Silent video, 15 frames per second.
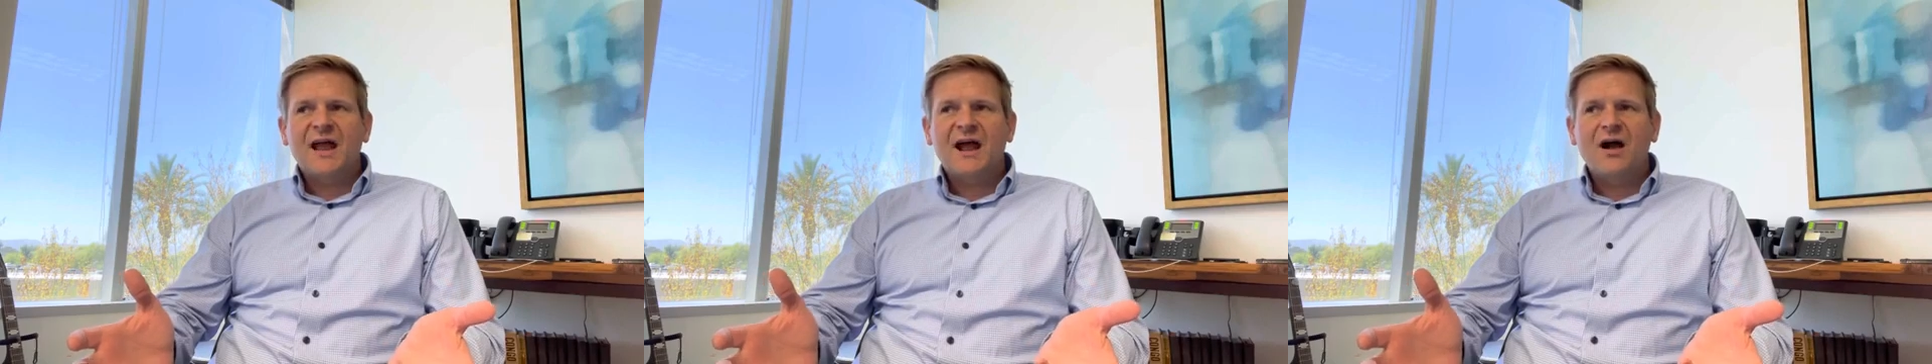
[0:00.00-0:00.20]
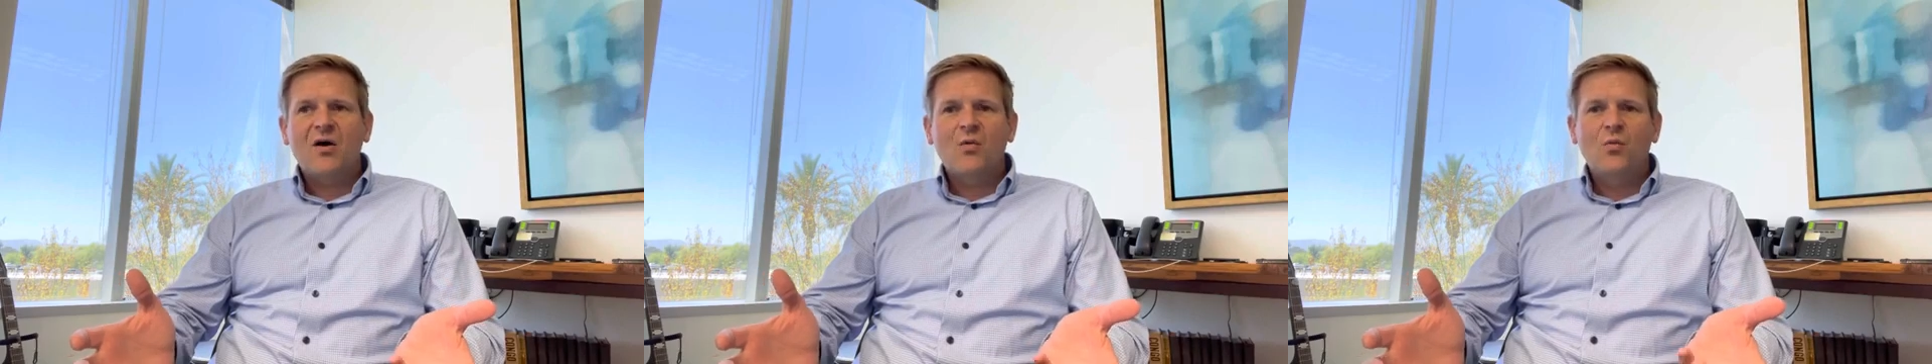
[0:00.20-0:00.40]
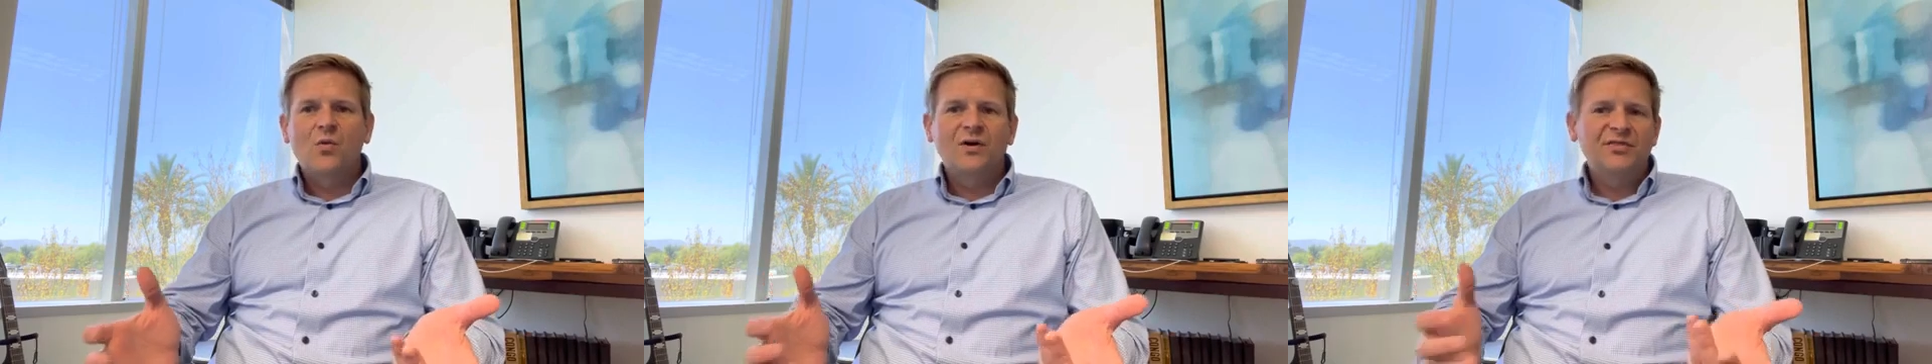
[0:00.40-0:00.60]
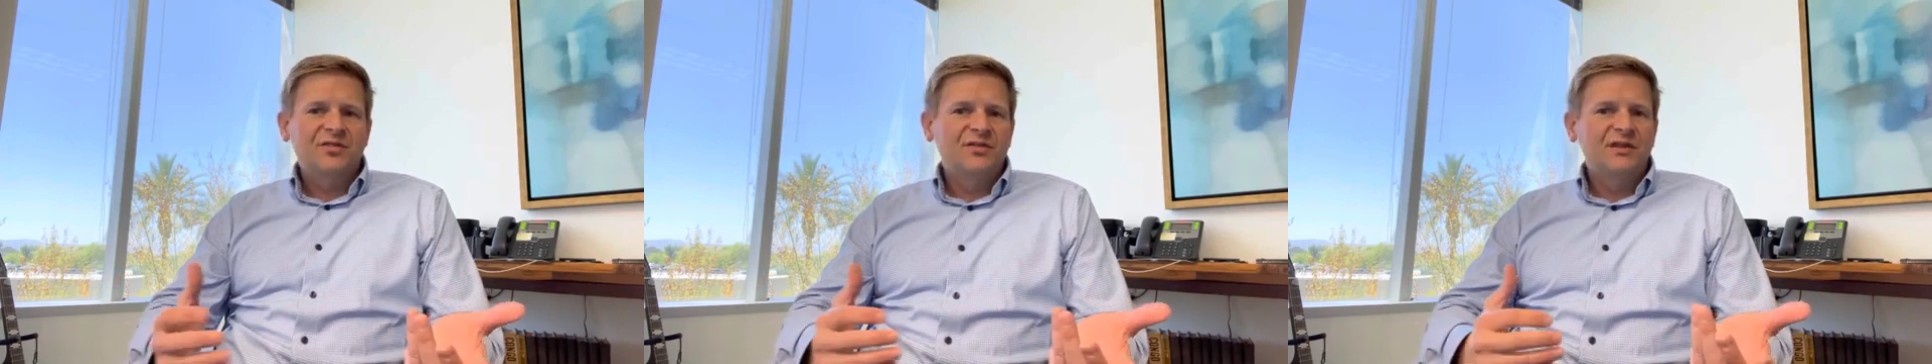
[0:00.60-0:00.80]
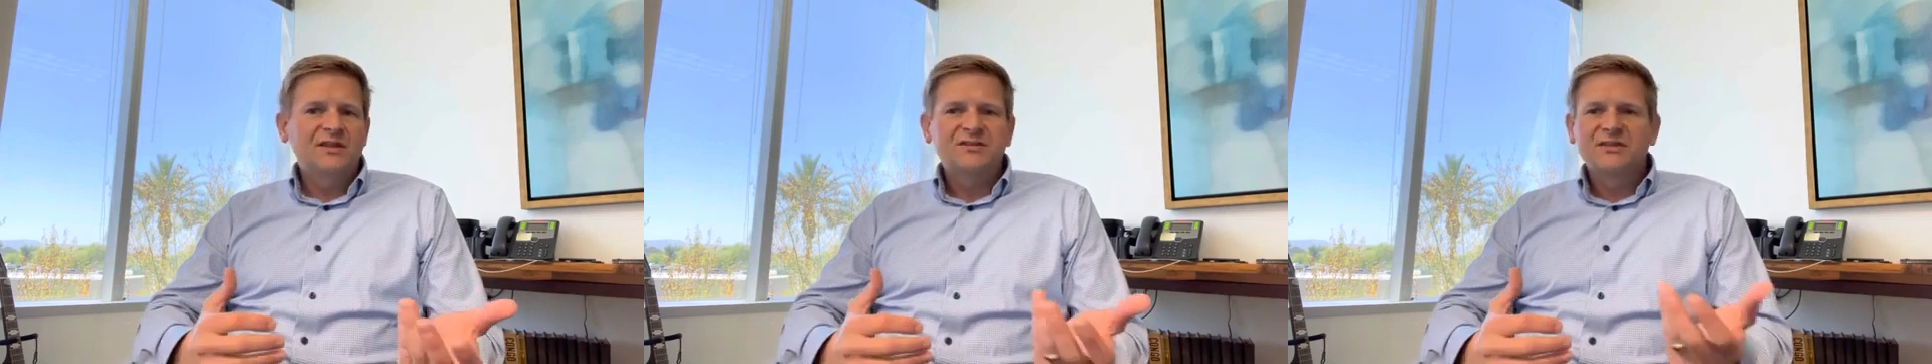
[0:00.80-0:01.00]
what
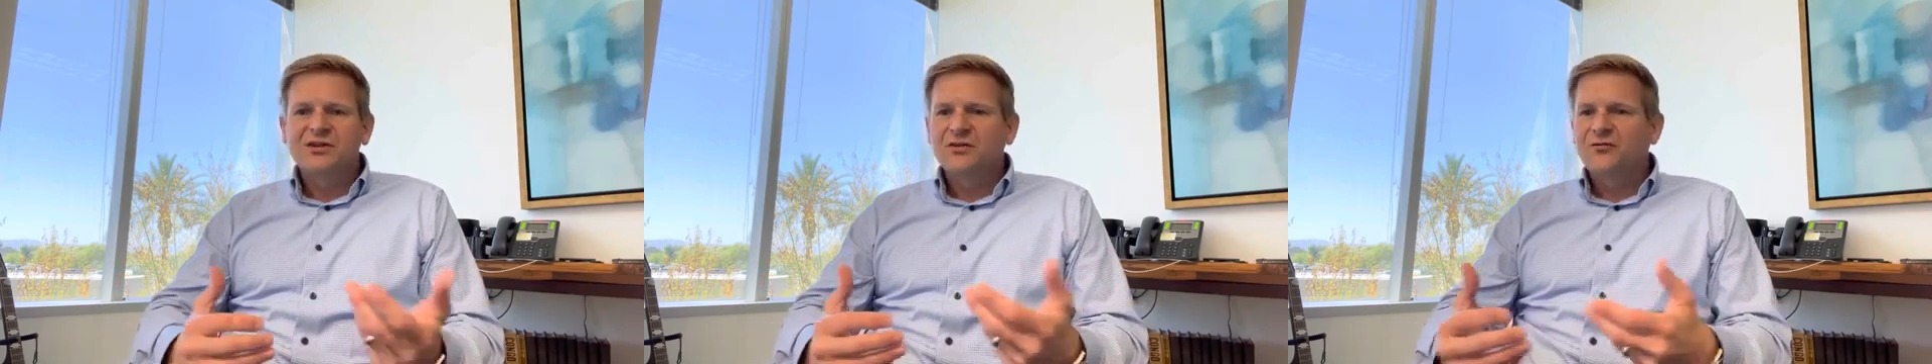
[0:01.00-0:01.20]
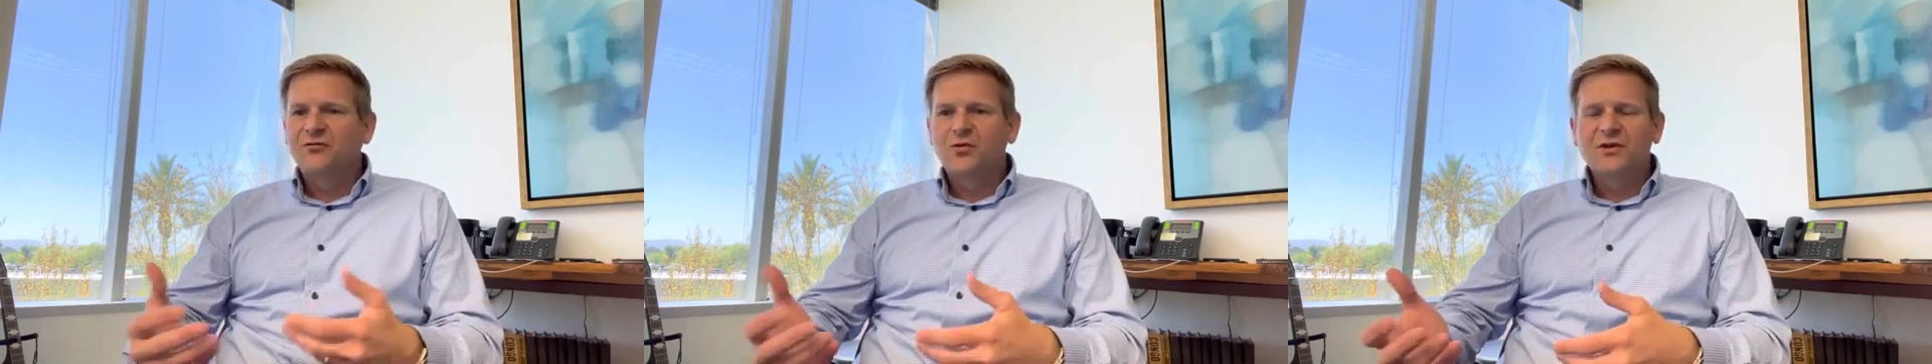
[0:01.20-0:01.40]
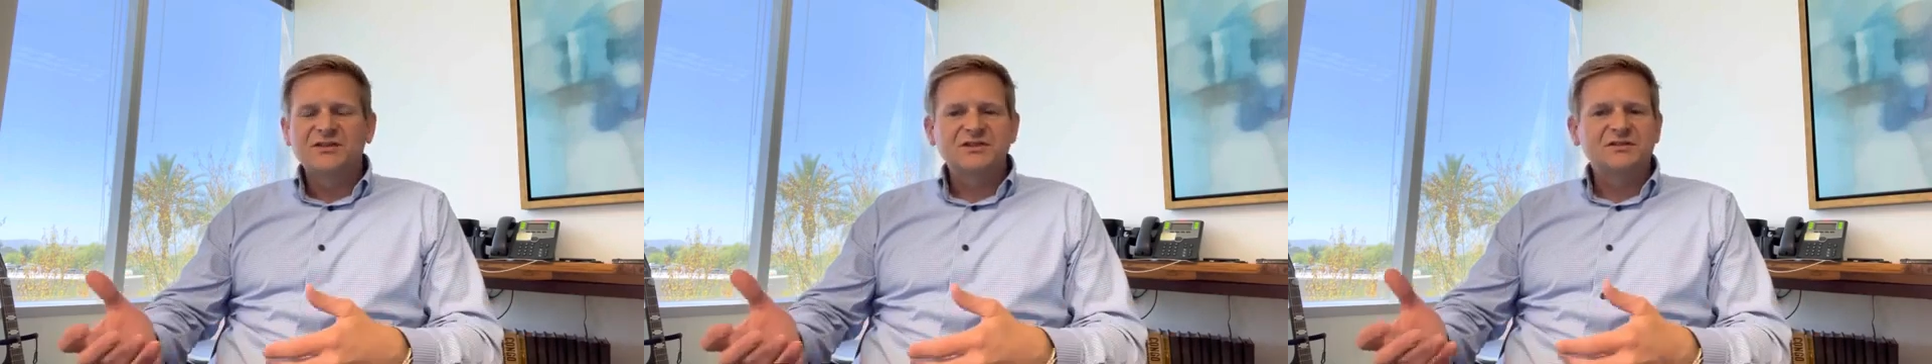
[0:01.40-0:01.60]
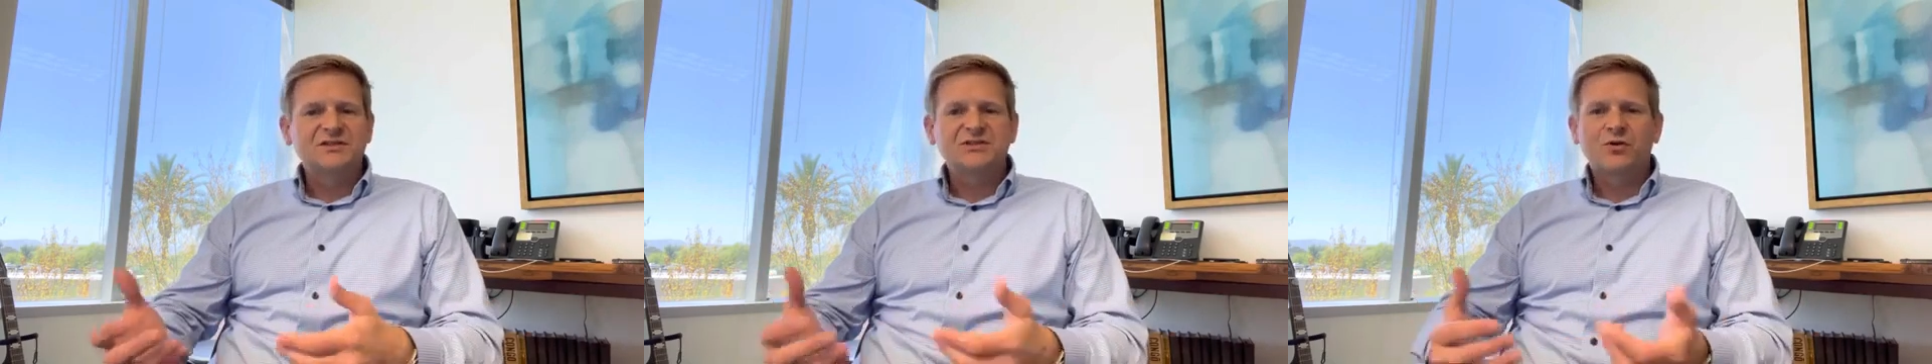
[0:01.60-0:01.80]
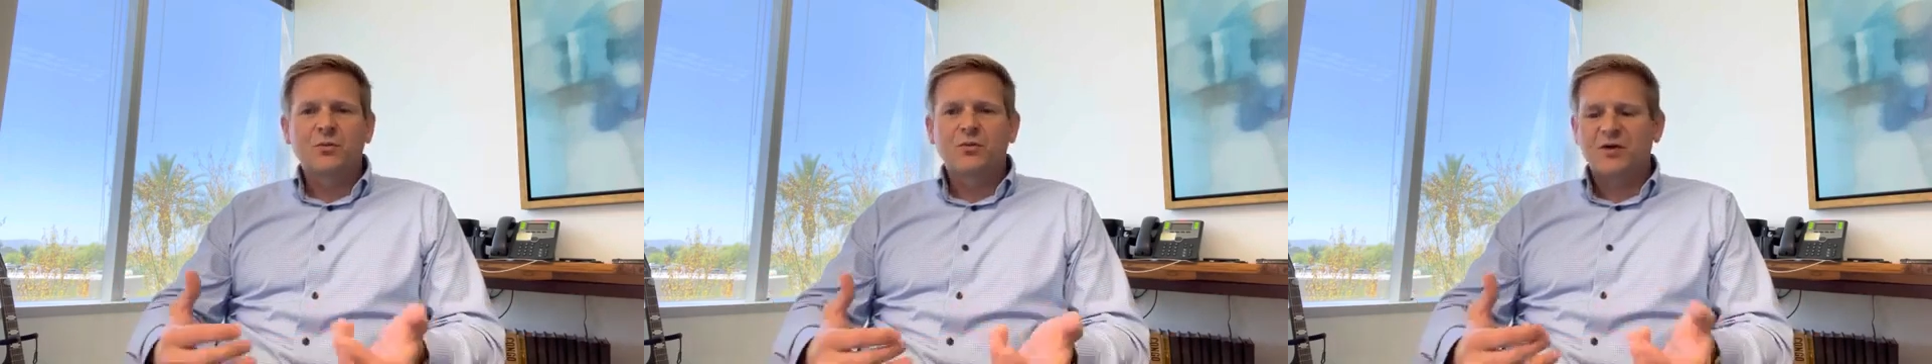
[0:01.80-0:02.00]
is their voice in
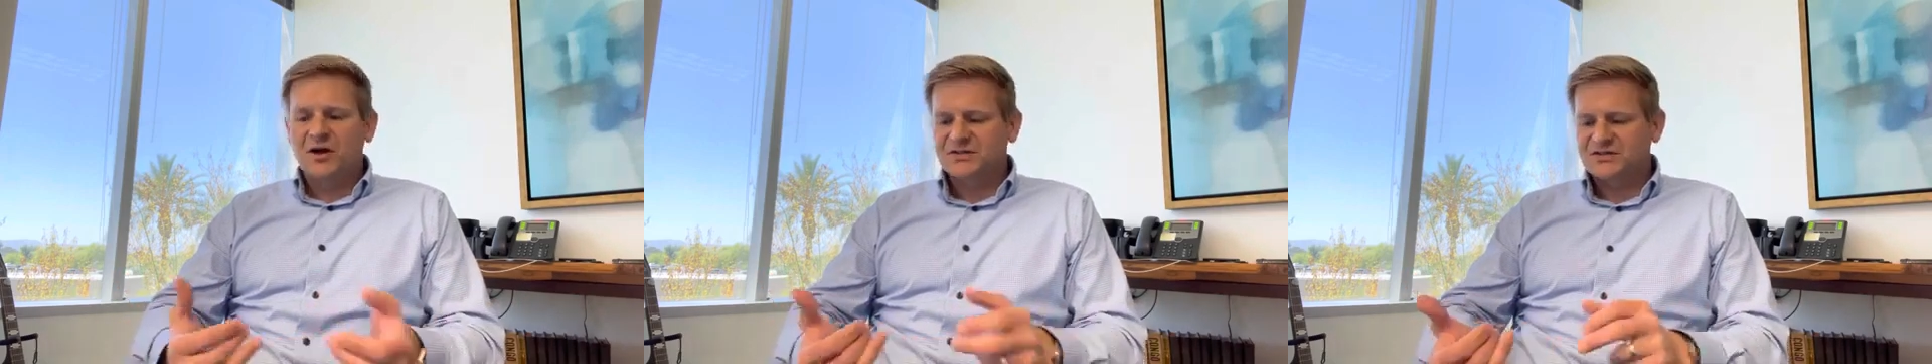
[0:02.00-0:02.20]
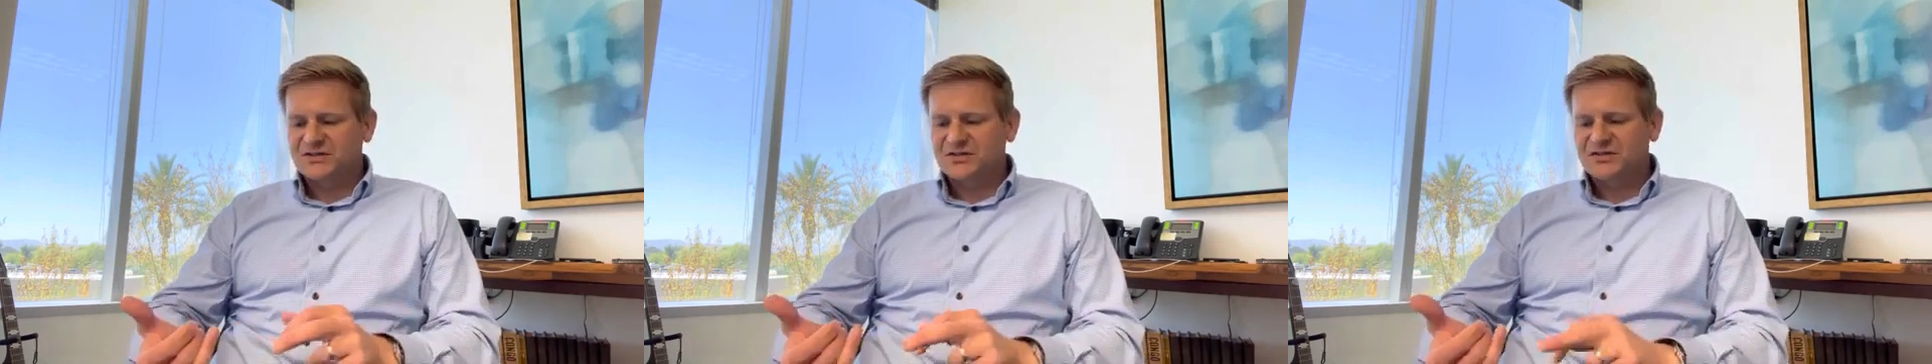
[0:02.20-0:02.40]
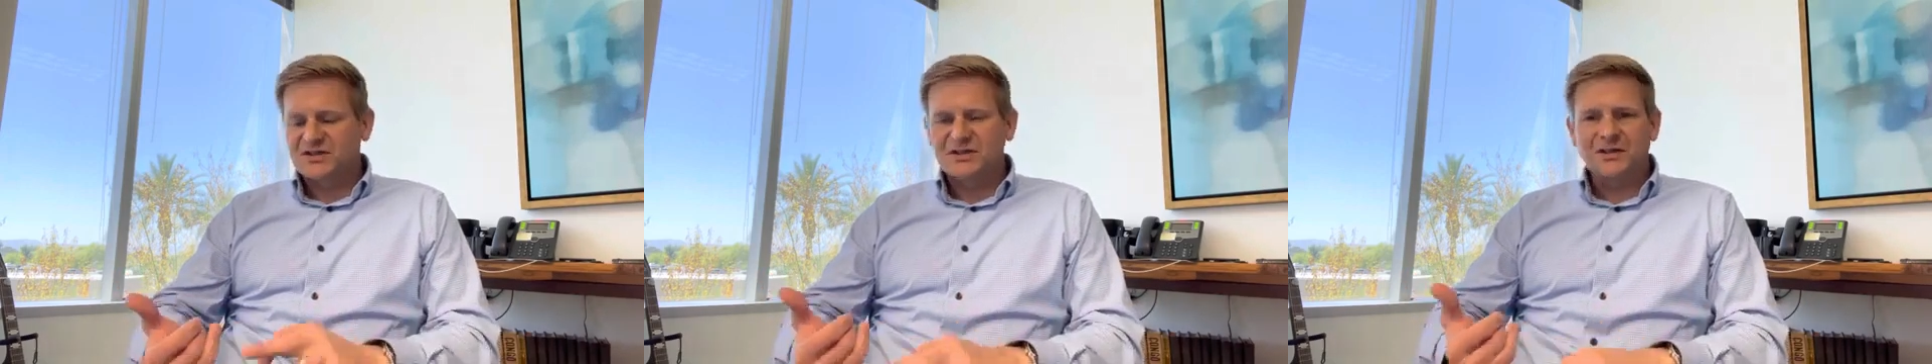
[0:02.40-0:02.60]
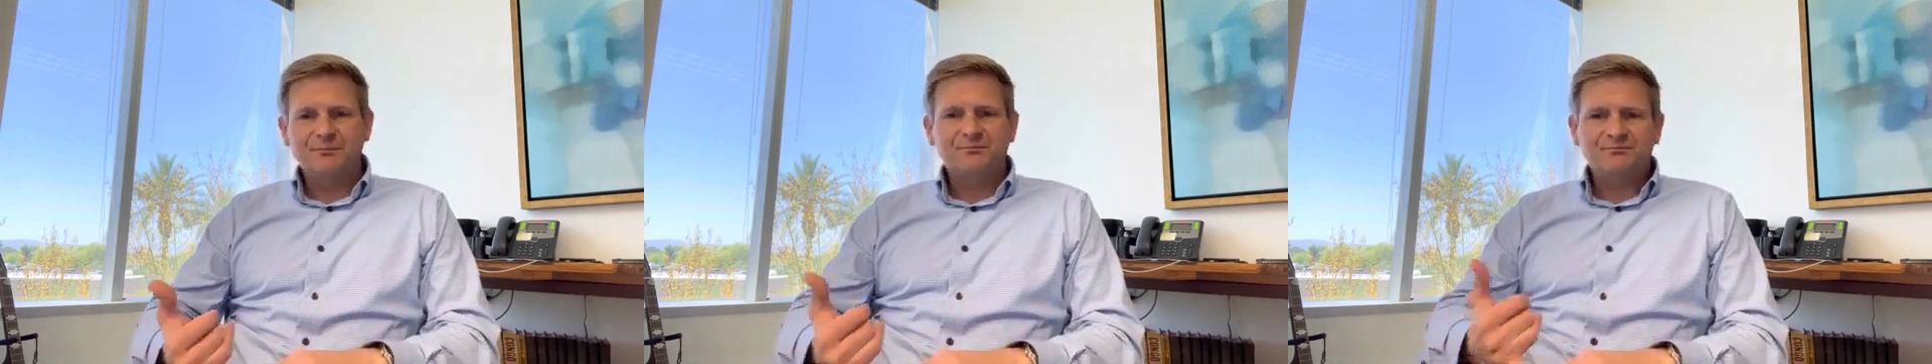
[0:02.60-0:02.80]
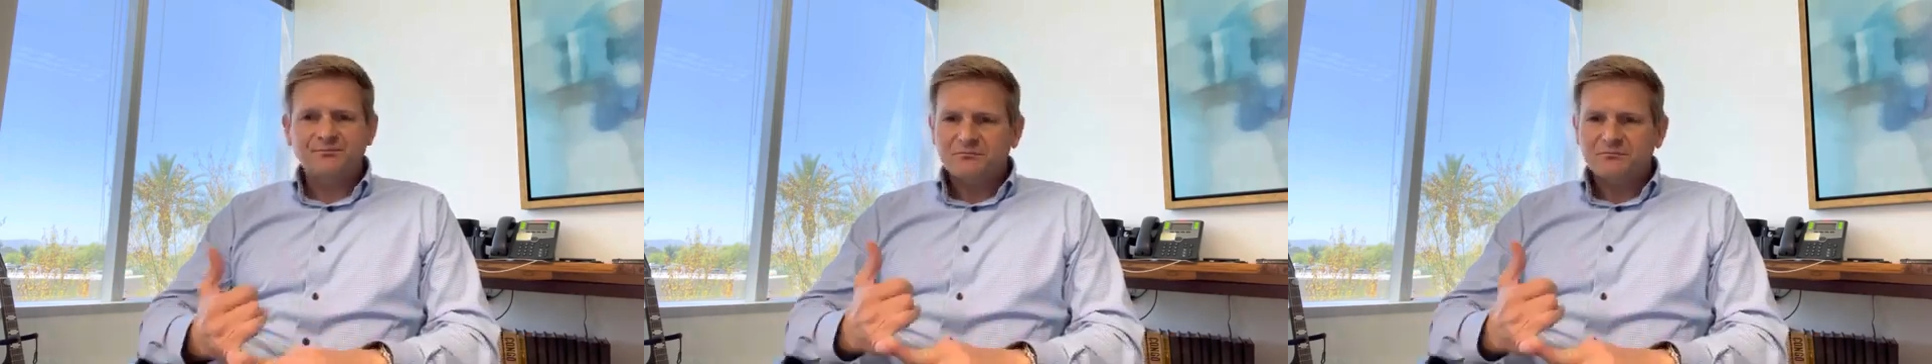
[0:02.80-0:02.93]
this whole process? Because I think